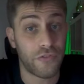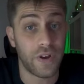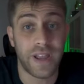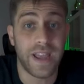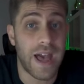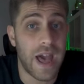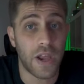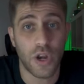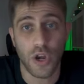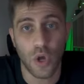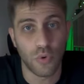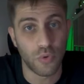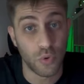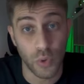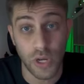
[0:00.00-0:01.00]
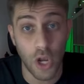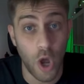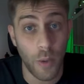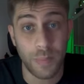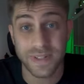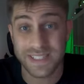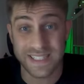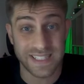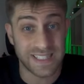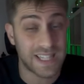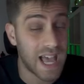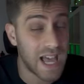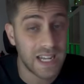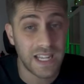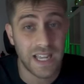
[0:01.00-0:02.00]
Rui Lopez,
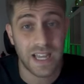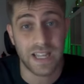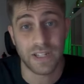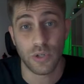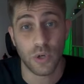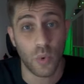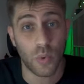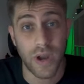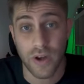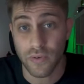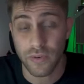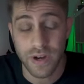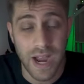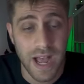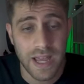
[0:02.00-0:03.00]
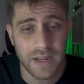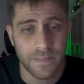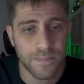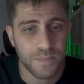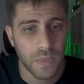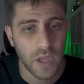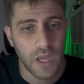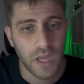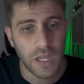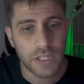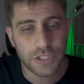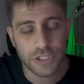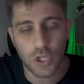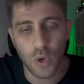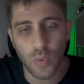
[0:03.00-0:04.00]
Italian, you know, Caro Kann.
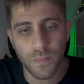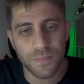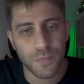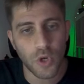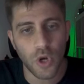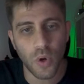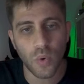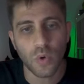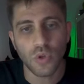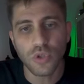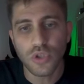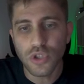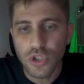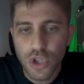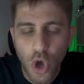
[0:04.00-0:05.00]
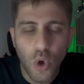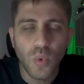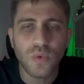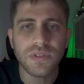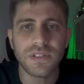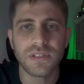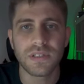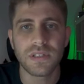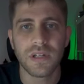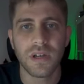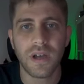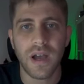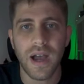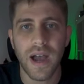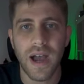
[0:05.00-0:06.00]
So, you know, those
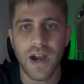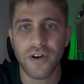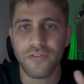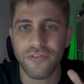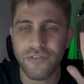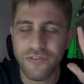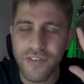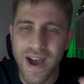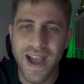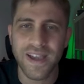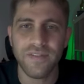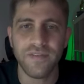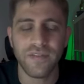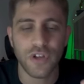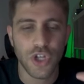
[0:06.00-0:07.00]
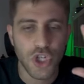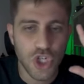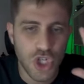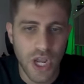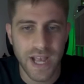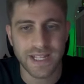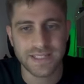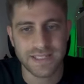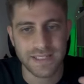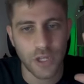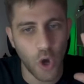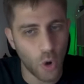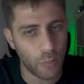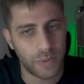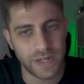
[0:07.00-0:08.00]
are 5 chess
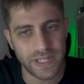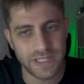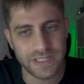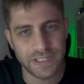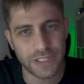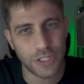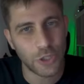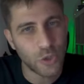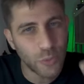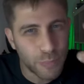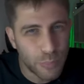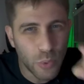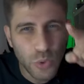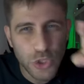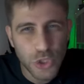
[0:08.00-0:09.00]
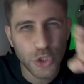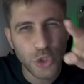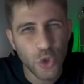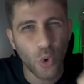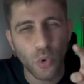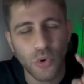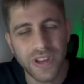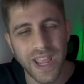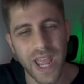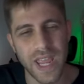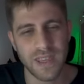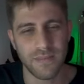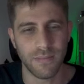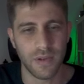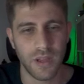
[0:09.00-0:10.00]
openings to boost your
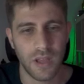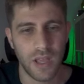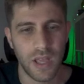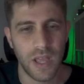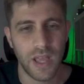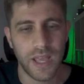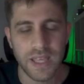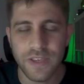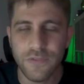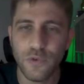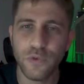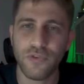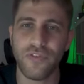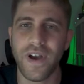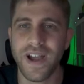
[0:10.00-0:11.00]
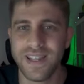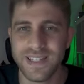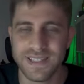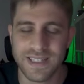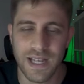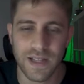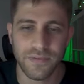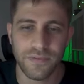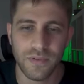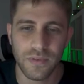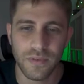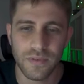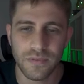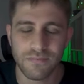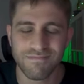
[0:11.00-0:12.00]
game. If you find this
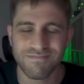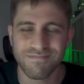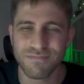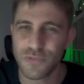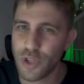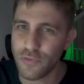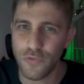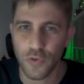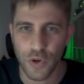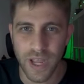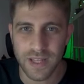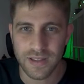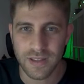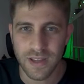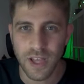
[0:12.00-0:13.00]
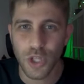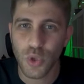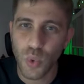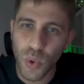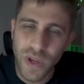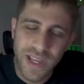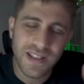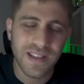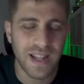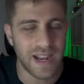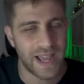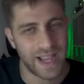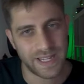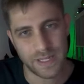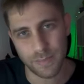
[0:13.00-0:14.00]
helpful, don't forget to hit the
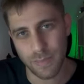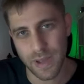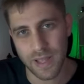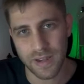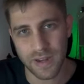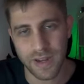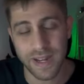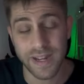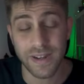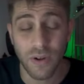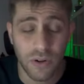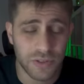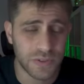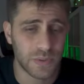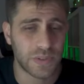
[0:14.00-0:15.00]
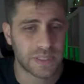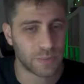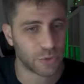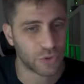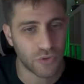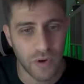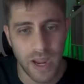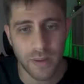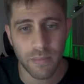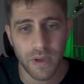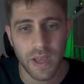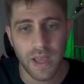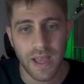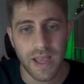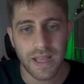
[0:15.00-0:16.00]
like button and also subscribe.
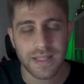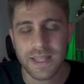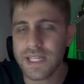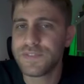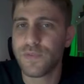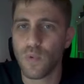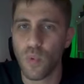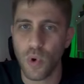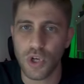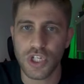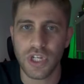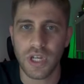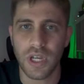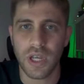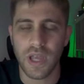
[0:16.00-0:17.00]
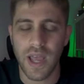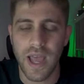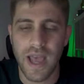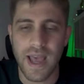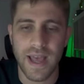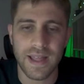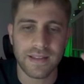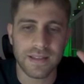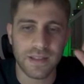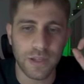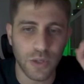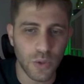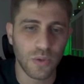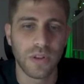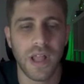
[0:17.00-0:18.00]
Thanks for watching and
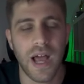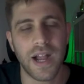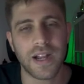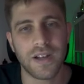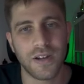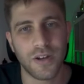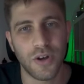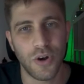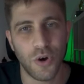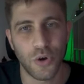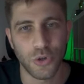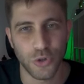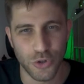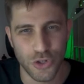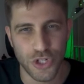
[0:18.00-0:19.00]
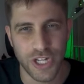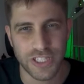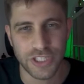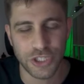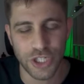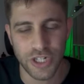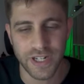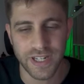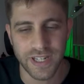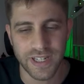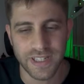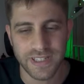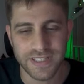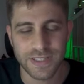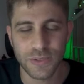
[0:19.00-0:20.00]
good luck on your chess journey.
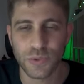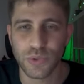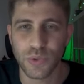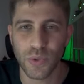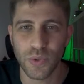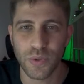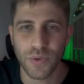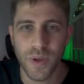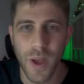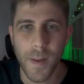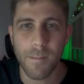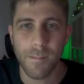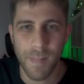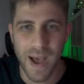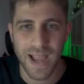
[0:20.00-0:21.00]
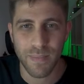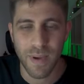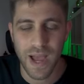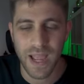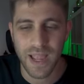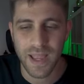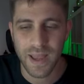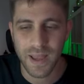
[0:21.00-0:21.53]
See you soon. Bye bye.